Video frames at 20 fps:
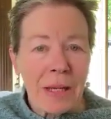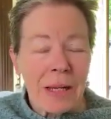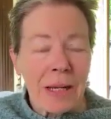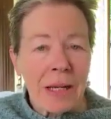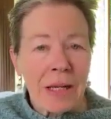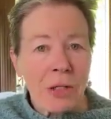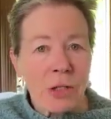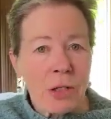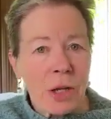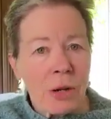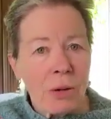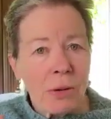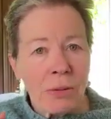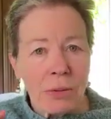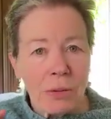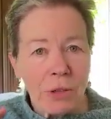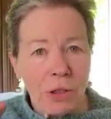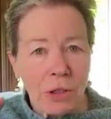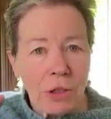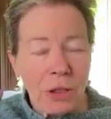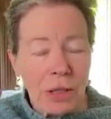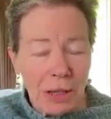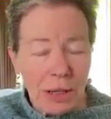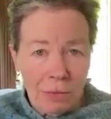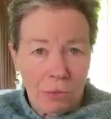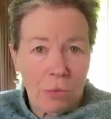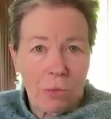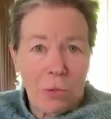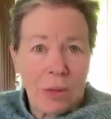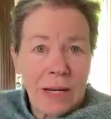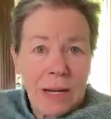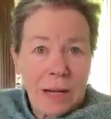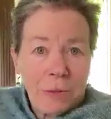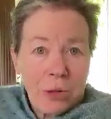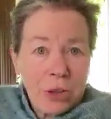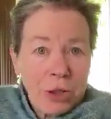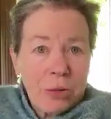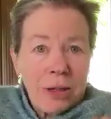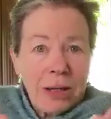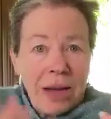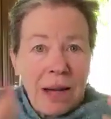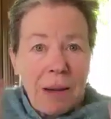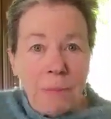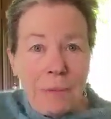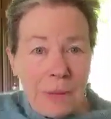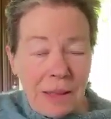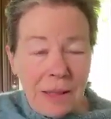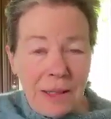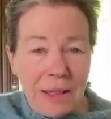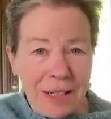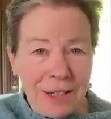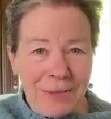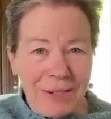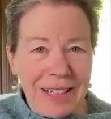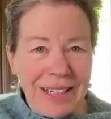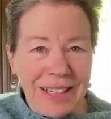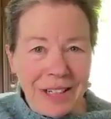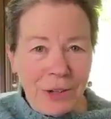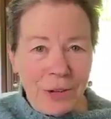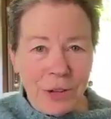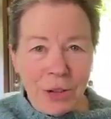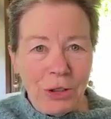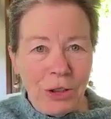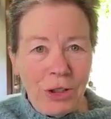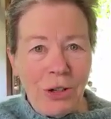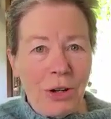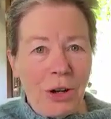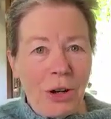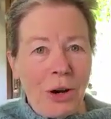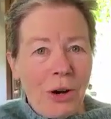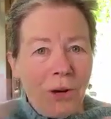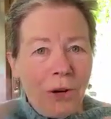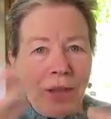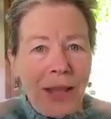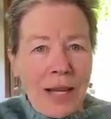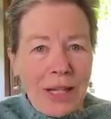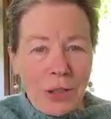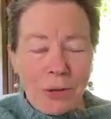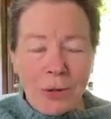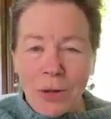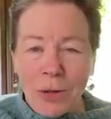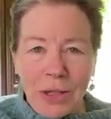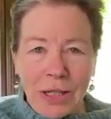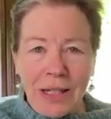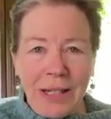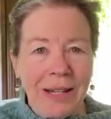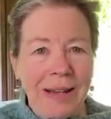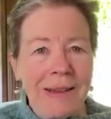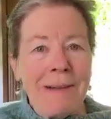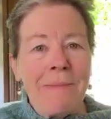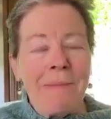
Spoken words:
And so when I'm showing up in these videos, you can go, oh, that's Rosie.